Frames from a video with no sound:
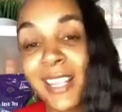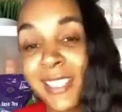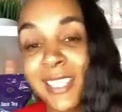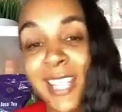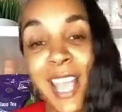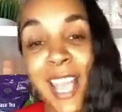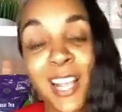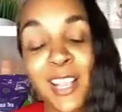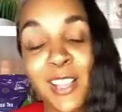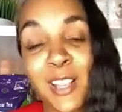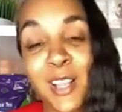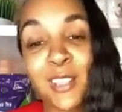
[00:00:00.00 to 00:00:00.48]

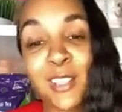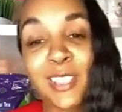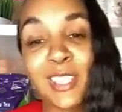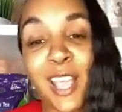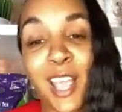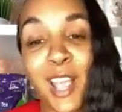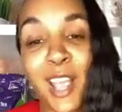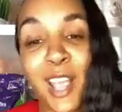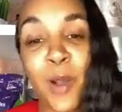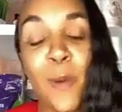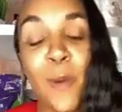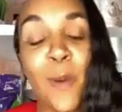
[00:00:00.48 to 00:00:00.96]
Take those
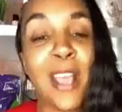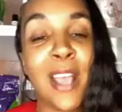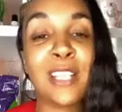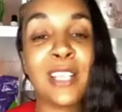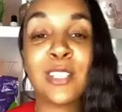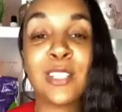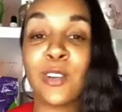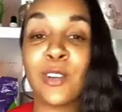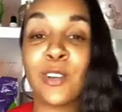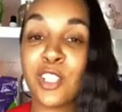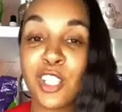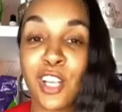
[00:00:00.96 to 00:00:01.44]
takeaways,
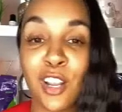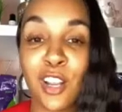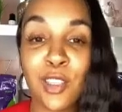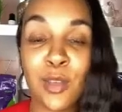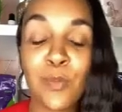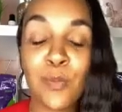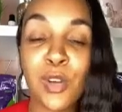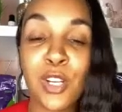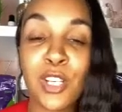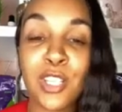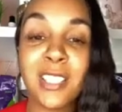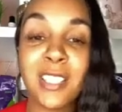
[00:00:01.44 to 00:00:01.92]
go share
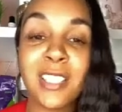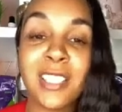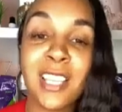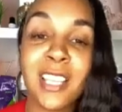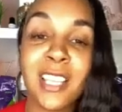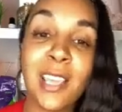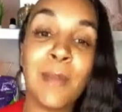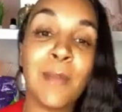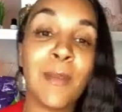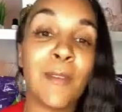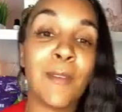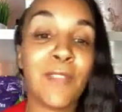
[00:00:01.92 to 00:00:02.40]
them with your
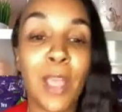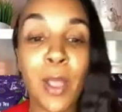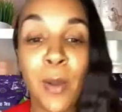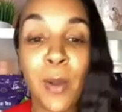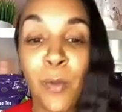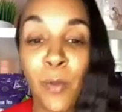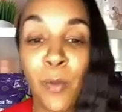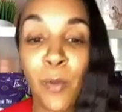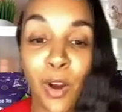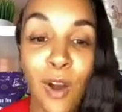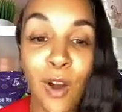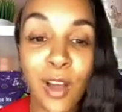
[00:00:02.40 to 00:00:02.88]
team if they
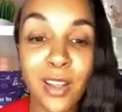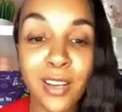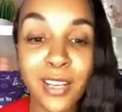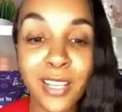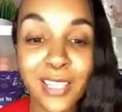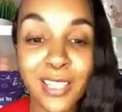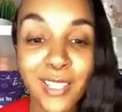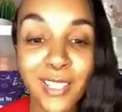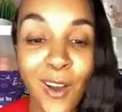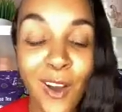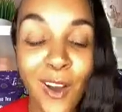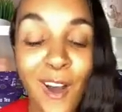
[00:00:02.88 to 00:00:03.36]
weren't on
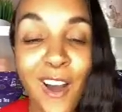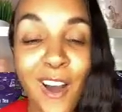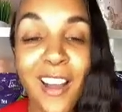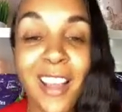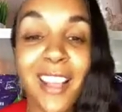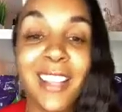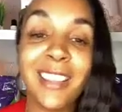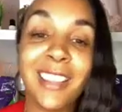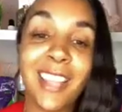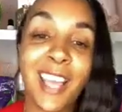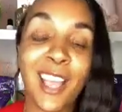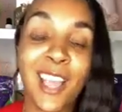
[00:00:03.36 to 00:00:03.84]
this call.
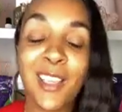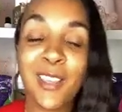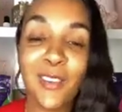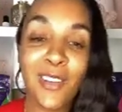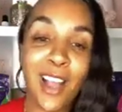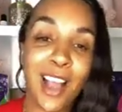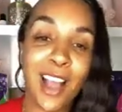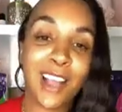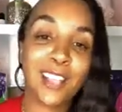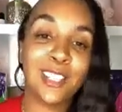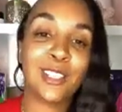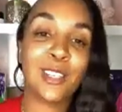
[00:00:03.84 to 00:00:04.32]
And thank you
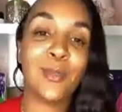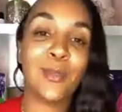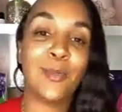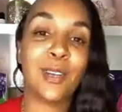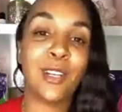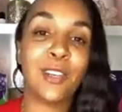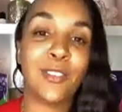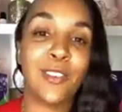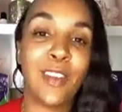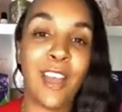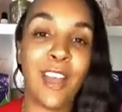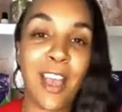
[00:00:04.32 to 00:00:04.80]
guys so
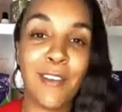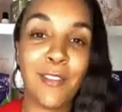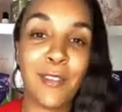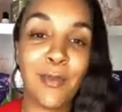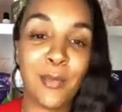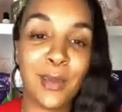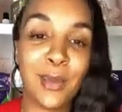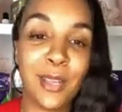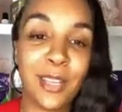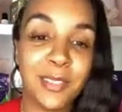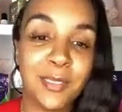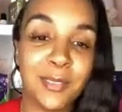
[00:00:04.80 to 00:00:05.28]
much for
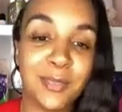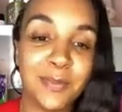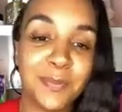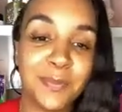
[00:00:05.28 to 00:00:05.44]
having me.